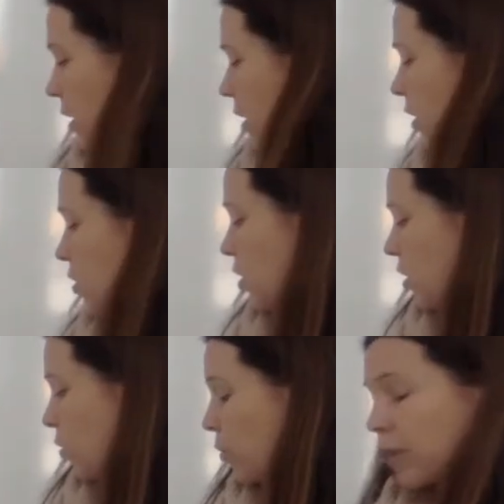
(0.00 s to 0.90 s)
A
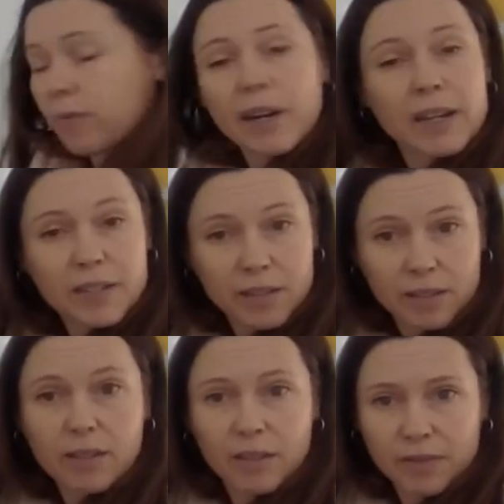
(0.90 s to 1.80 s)
circle with a radius
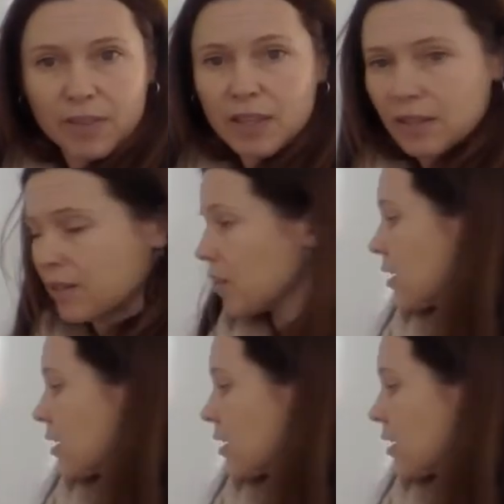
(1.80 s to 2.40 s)
of this